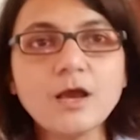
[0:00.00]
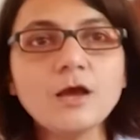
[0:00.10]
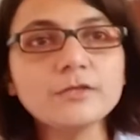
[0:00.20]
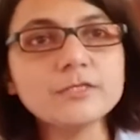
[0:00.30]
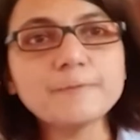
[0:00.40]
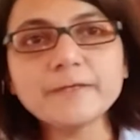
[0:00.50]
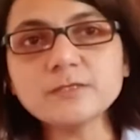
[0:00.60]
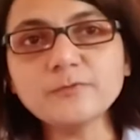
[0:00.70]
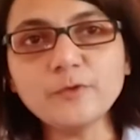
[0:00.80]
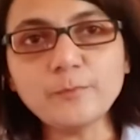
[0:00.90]
The
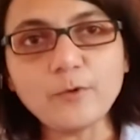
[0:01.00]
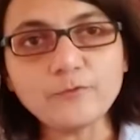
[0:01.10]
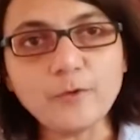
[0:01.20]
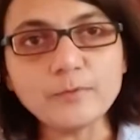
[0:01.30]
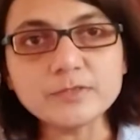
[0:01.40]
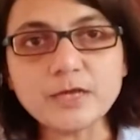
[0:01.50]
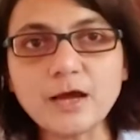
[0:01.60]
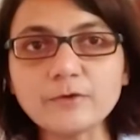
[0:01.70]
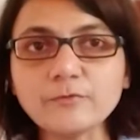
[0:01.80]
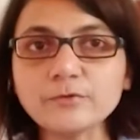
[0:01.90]
Specific Performance
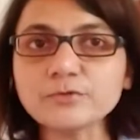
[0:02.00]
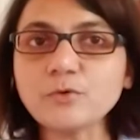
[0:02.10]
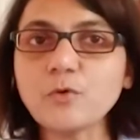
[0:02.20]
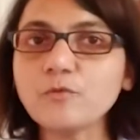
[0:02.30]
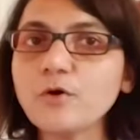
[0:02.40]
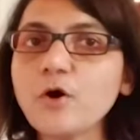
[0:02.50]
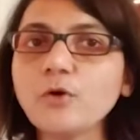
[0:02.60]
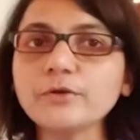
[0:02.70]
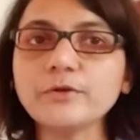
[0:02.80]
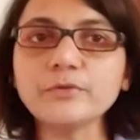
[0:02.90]
Act was
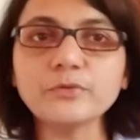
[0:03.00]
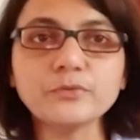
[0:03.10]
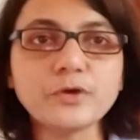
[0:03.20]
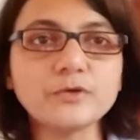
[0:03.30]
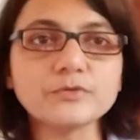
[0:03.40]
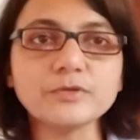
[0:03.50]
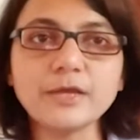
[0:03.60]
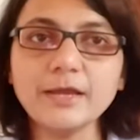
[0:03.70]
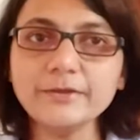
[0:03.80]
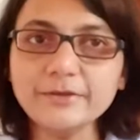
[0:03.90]
overhauled in
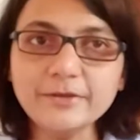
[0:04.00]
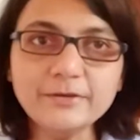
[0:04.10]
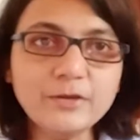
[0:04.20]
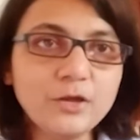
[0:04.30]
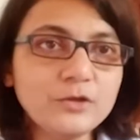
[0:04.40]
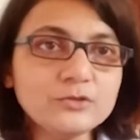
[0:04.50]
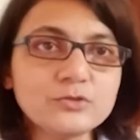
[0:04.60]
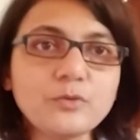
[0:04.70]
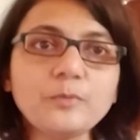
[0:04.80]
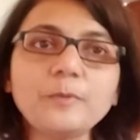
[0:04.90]
2018.
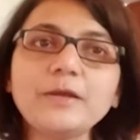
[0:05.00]
So,